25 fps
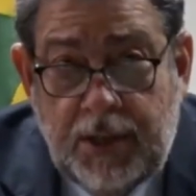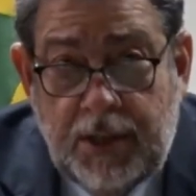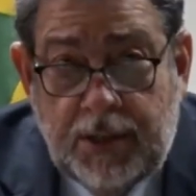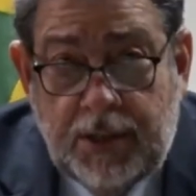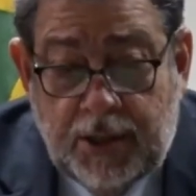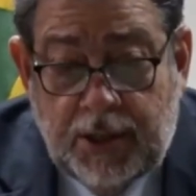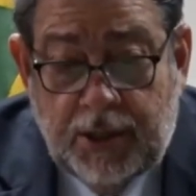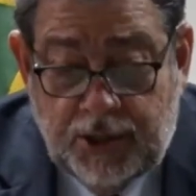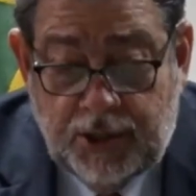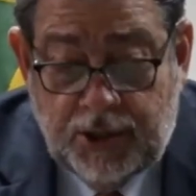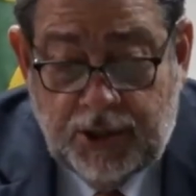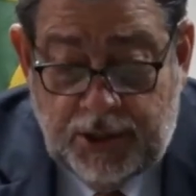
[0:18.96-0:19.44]

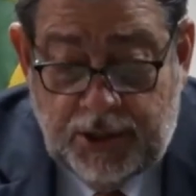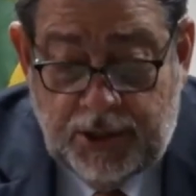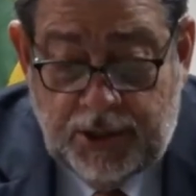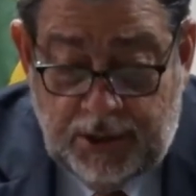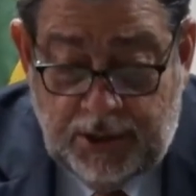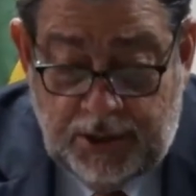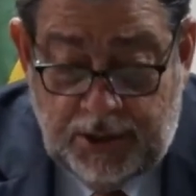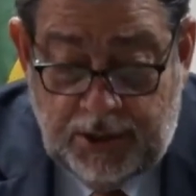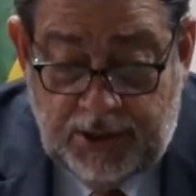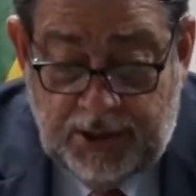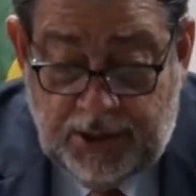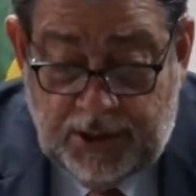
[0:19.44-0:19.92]
touching and
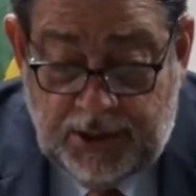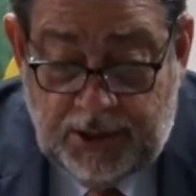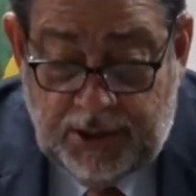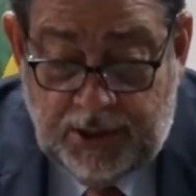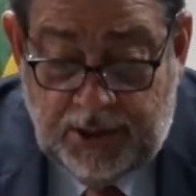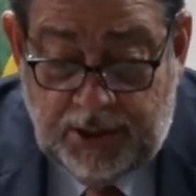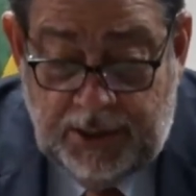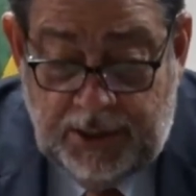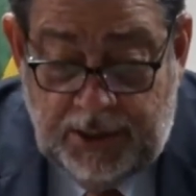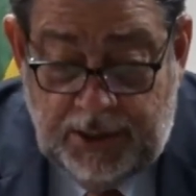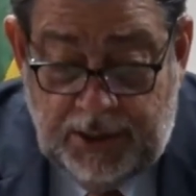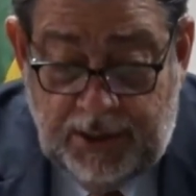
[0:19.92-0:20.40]

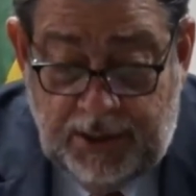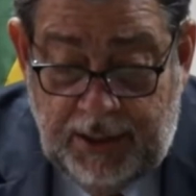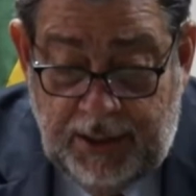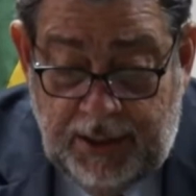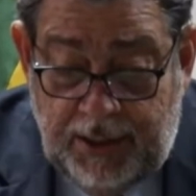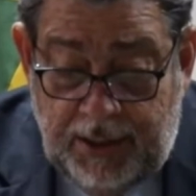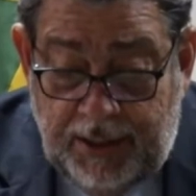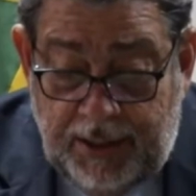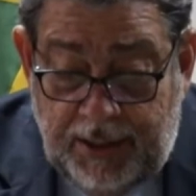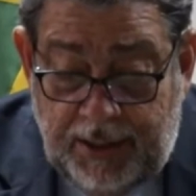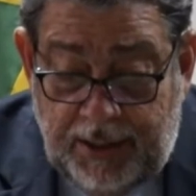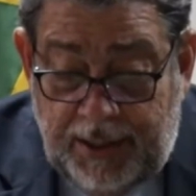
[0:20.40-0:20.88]
concerning
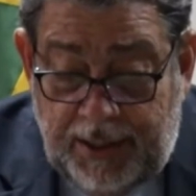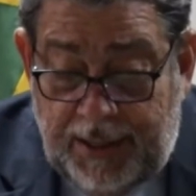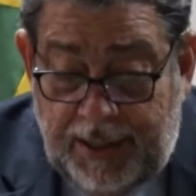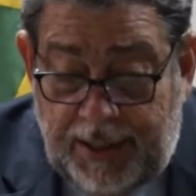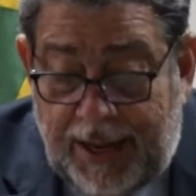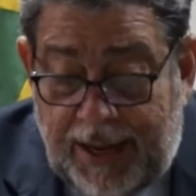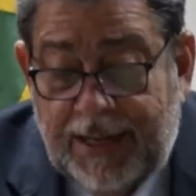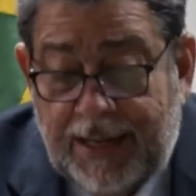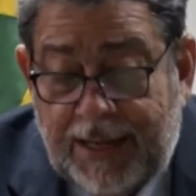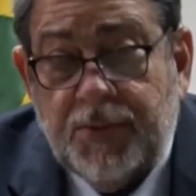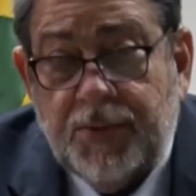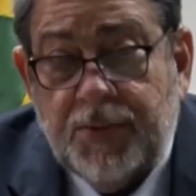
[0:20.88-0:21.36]
the
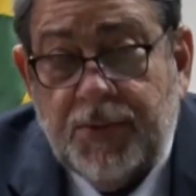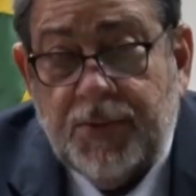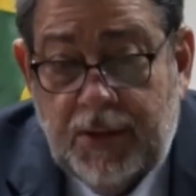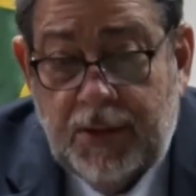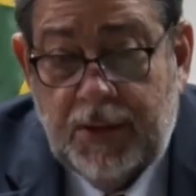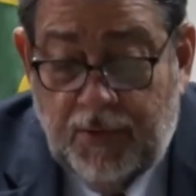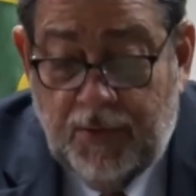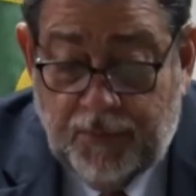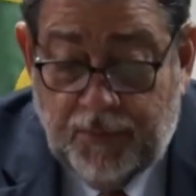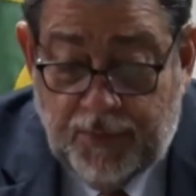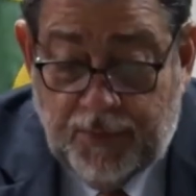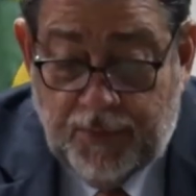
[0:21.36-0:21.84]

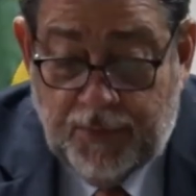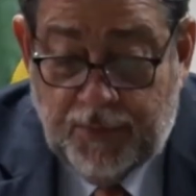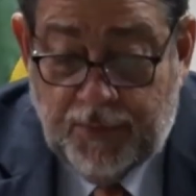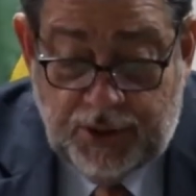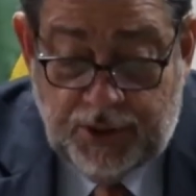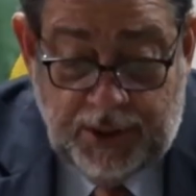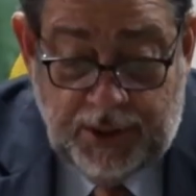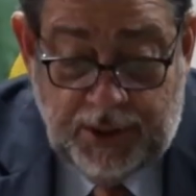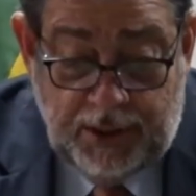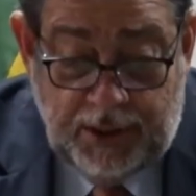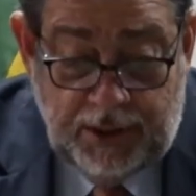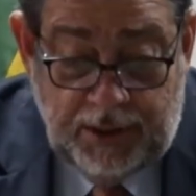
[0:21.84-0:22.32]
enhancement of
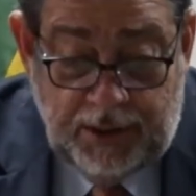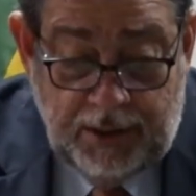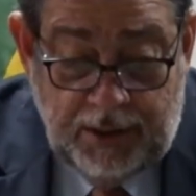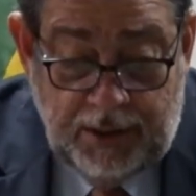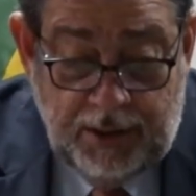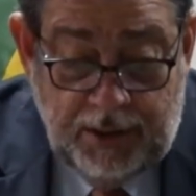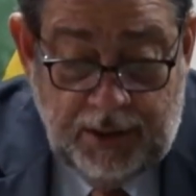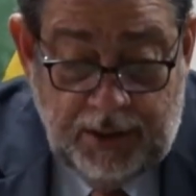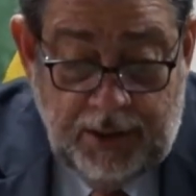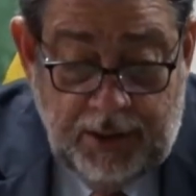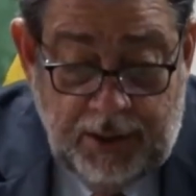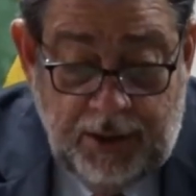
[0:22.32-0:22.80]
regional
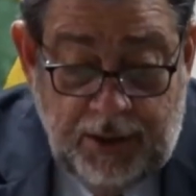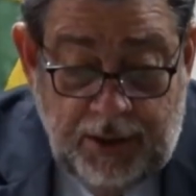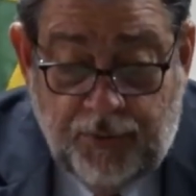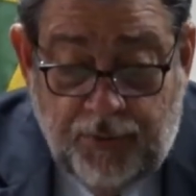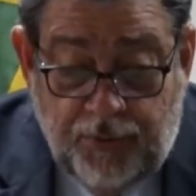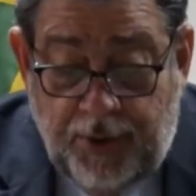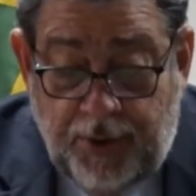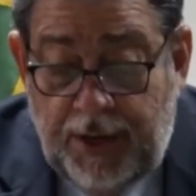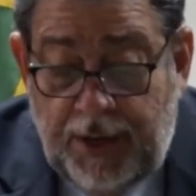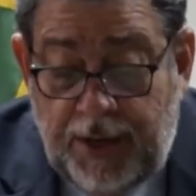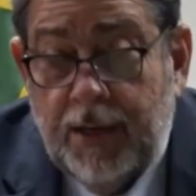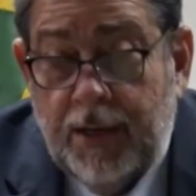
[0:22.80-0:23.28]

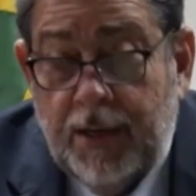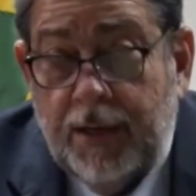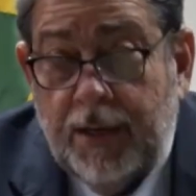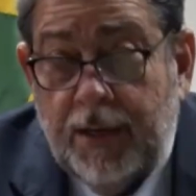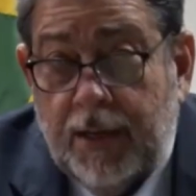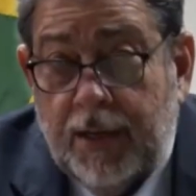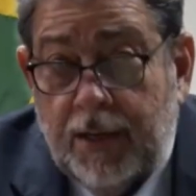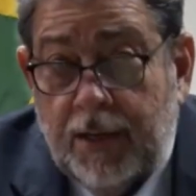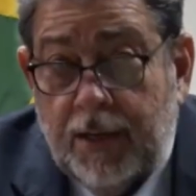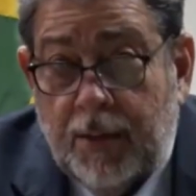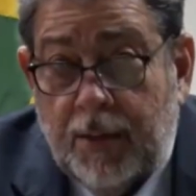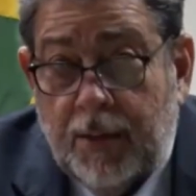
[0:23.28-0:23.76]
trade and
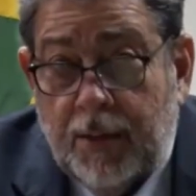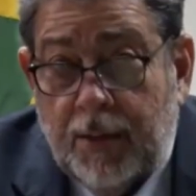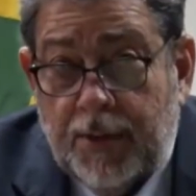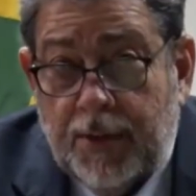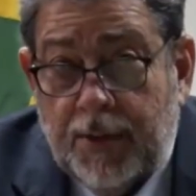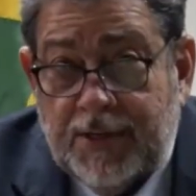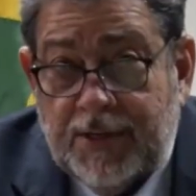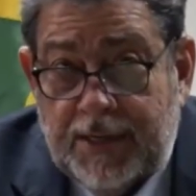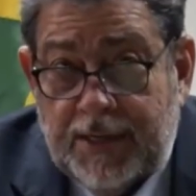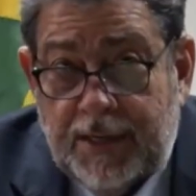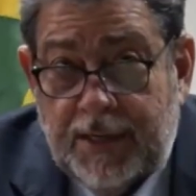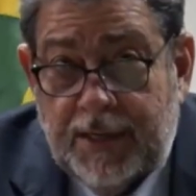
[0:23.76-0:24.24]
economic
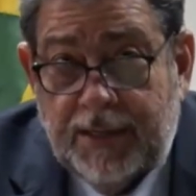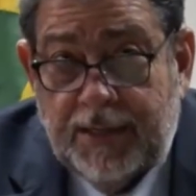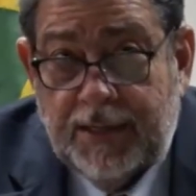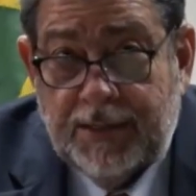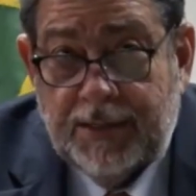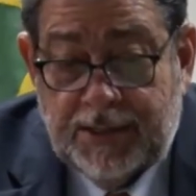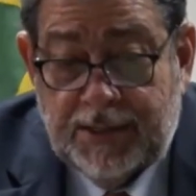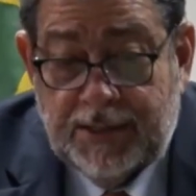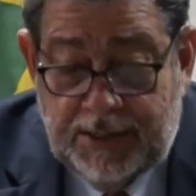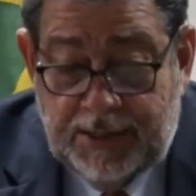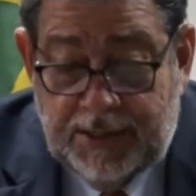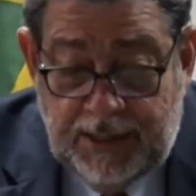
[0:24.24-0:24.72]

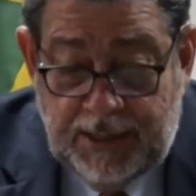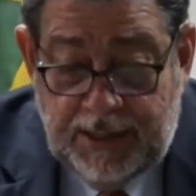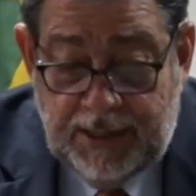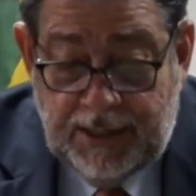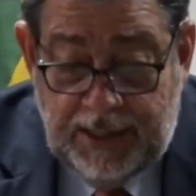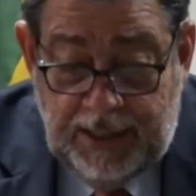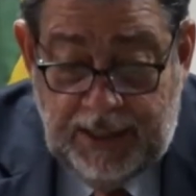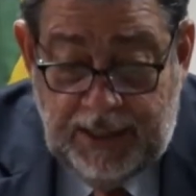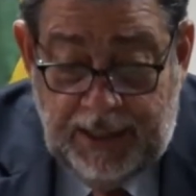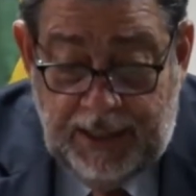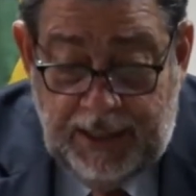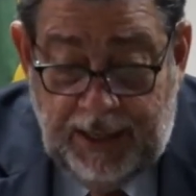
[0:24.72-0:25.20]
resilience
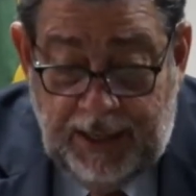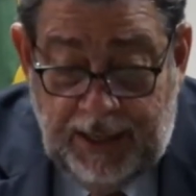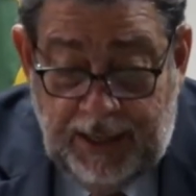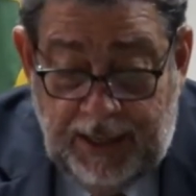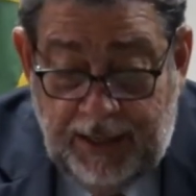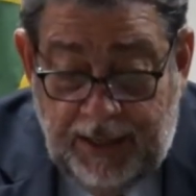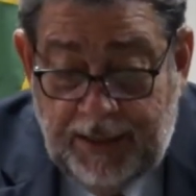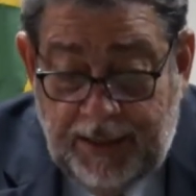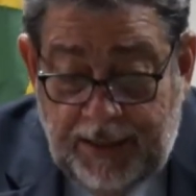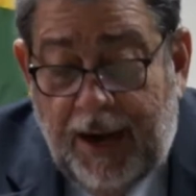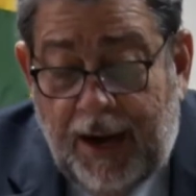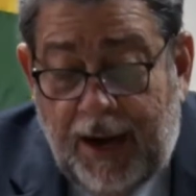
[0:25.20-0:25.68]

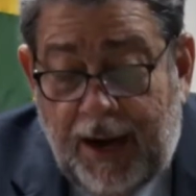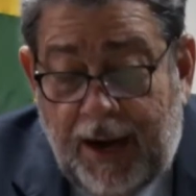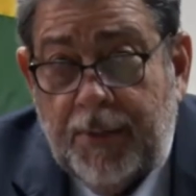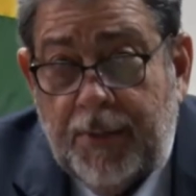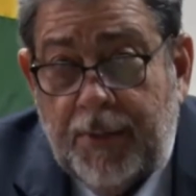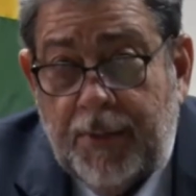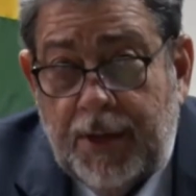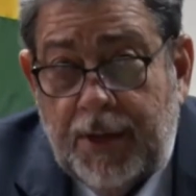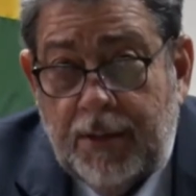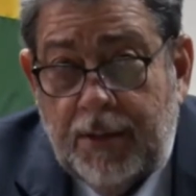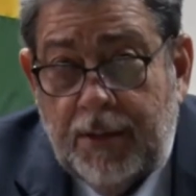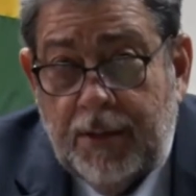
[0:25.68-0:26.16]
in the
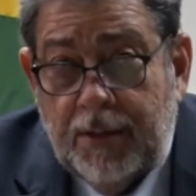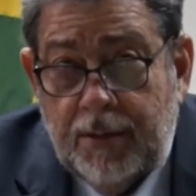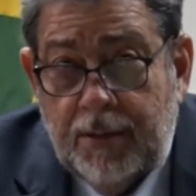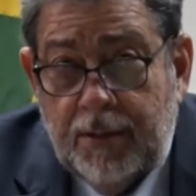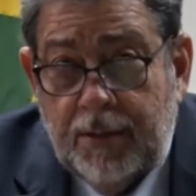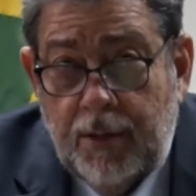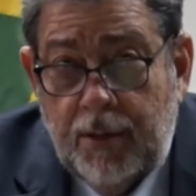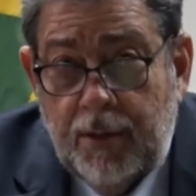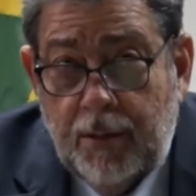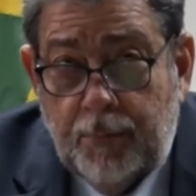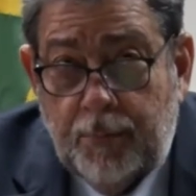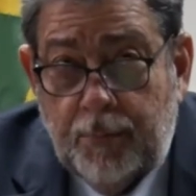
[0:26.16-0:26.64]
Caribbean
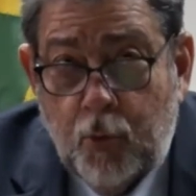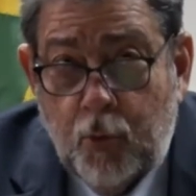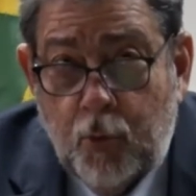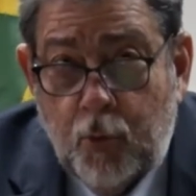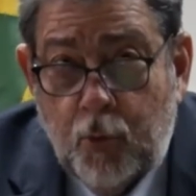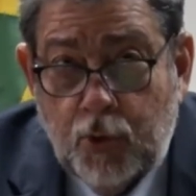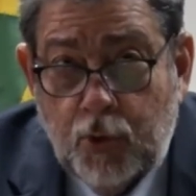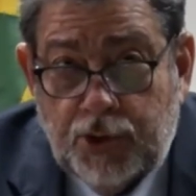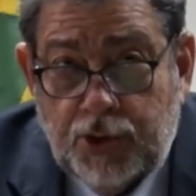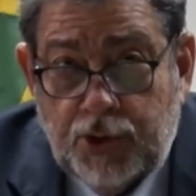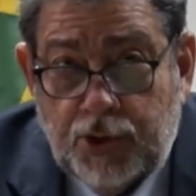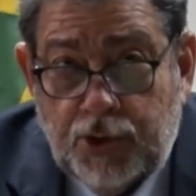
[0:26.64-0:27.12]

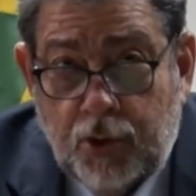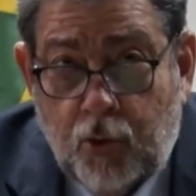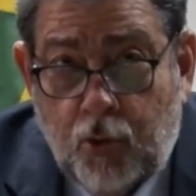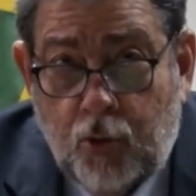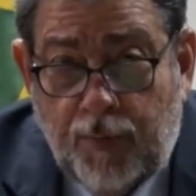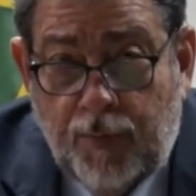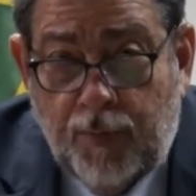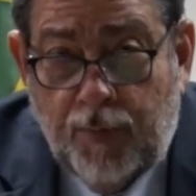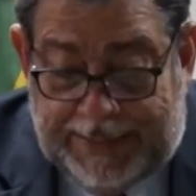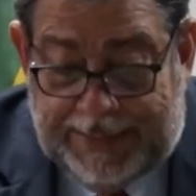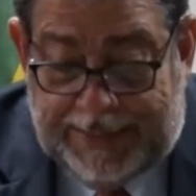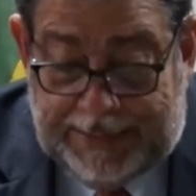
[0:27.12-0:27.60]

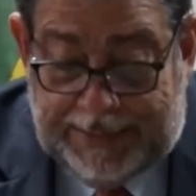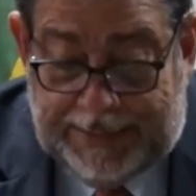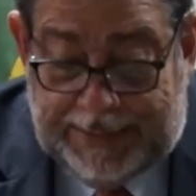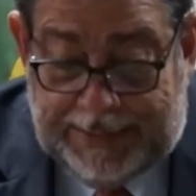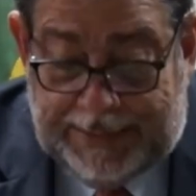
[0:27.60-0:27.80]
post-COVID.